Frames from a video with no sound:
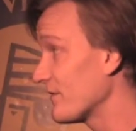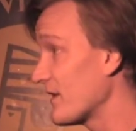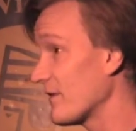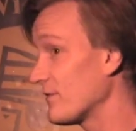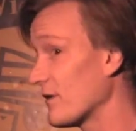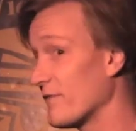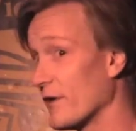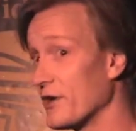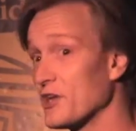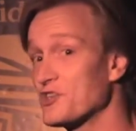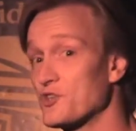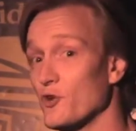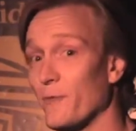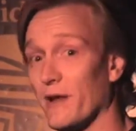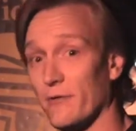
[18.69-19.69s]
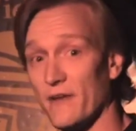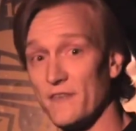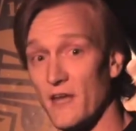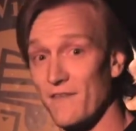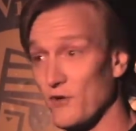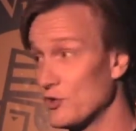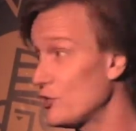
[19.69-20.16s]
They're very assuming, right?
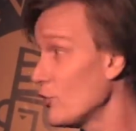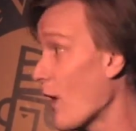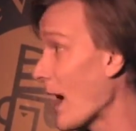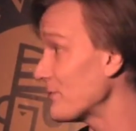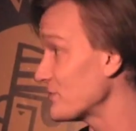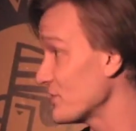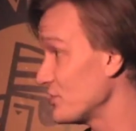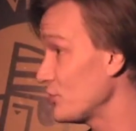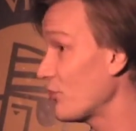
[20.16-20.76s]
They give you two options.